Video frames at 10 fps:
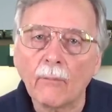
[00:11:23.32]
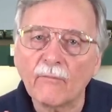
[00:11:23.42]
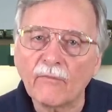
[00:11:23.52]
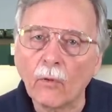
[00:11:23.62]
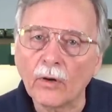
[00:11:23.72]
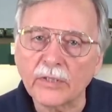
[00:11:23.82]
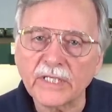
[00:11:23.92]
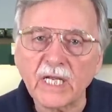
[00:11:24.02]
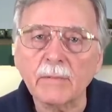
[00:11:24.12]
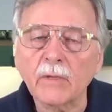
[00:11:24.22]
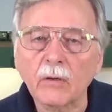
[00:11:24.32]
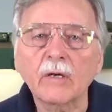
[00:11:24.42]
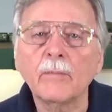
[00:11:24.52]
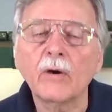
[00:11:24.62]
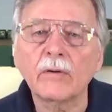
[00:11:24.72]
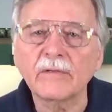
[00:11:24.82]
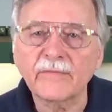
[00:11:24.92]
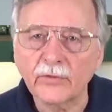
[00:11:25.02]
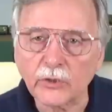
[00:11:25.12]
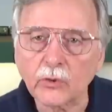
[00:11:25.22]
for steam
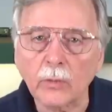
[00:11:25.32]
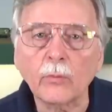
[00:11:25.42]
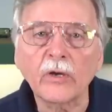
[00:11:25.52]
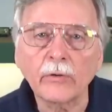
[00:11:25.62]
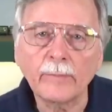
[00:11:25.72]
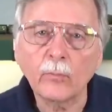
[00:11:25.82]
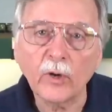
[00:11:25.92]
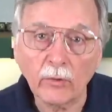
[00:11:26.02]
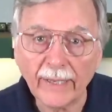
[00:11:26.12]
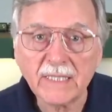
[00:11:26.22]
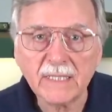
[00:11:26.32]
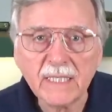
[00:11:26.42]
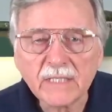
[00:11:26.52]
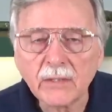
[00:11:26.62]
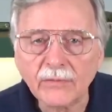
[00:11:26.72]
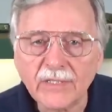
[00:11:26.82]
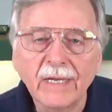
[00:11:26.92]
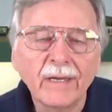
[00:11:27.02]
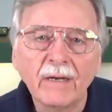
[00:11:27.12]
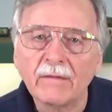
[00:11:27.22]
locomotives, for short wheelbase diesels,
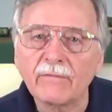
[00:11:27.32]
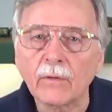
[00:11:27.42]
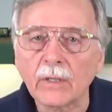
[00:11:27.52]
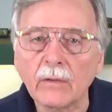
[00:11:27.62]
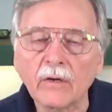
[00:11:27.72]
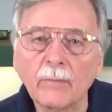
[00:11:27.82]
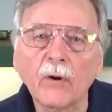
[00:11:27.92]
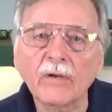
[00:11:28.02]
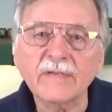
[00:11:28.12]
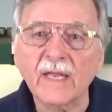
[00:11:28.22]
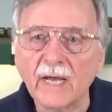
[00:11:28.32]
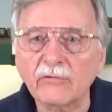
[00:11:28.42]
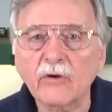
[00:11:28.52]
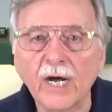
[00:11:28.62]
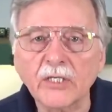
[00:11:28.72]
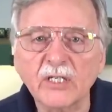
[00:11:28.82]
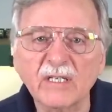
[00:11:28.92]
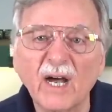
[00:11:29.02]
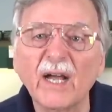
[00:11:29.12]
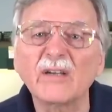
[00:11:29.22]
for locomotives that have traction
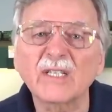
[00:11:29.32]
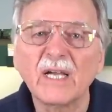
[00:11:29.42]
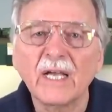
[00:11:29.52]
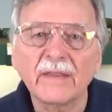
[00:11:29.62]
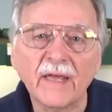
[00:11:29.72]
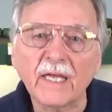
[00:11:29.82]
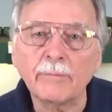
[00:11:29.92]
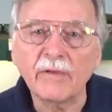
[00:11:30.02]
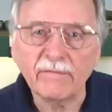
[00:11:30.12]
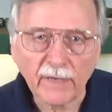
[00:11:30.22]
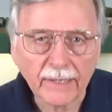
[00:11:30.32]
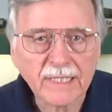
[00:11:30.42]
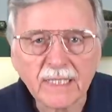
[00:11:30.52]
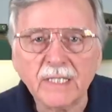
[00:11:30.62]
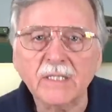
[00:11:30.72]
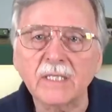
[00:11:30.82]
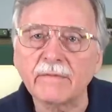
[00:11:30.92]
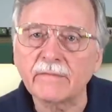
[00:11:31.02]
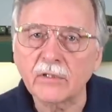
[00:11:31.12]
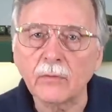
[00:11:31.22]
tires, they can be very
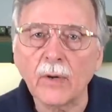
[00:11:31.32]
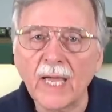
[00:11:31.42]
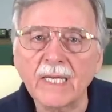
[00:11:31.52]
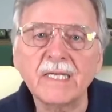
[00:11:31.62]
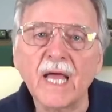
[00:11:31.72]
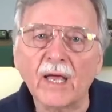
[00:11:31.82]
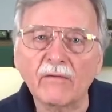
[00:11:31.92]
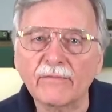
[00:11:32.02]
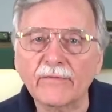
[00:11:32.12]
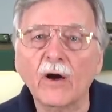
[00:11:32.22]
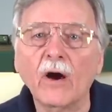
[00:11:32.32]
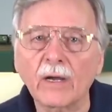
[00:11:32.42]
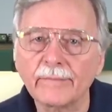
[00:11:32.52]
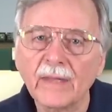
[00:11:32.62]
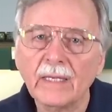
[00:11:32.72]
sensitive to a dead frog.